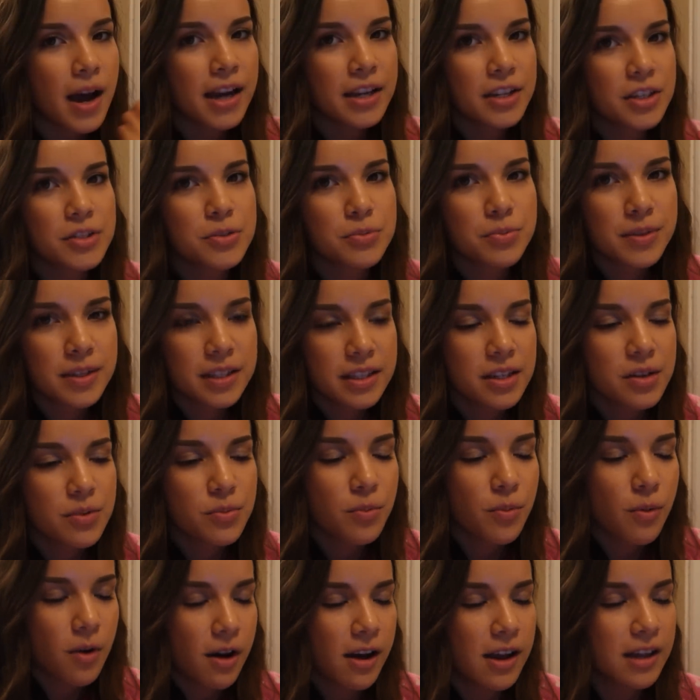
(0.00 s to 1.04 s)
I just really
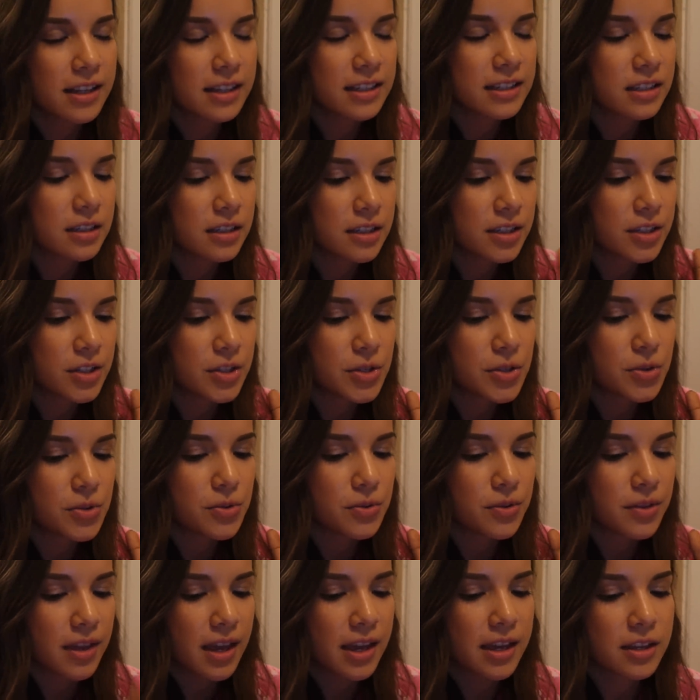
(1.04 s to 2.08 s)
want to
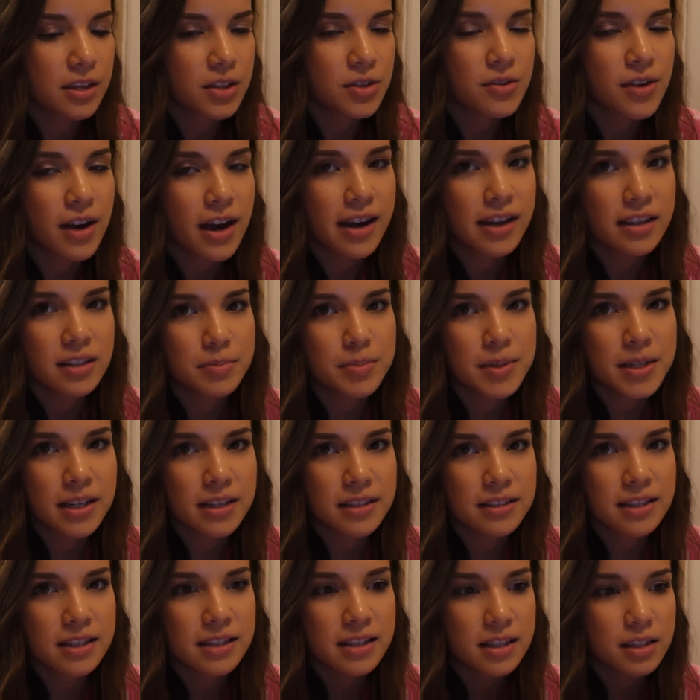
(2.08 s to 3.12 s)
thank you guys
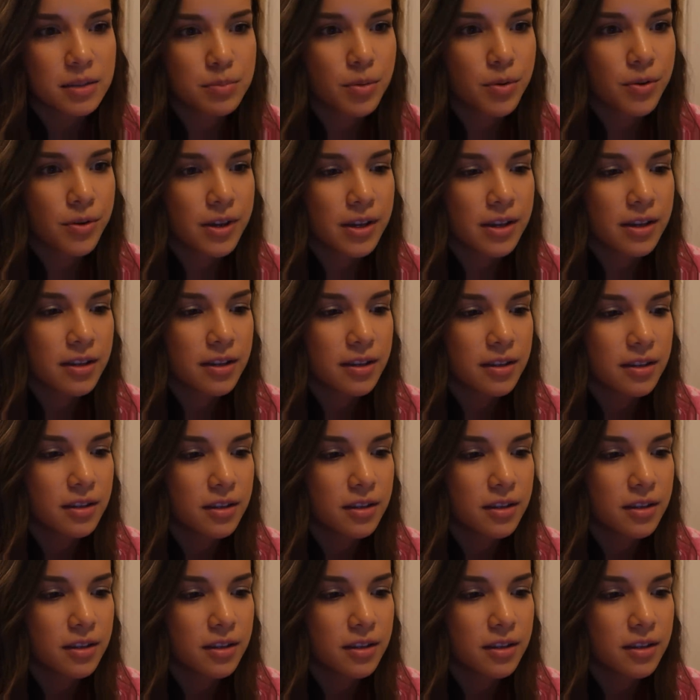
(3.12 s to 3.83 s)
because at this point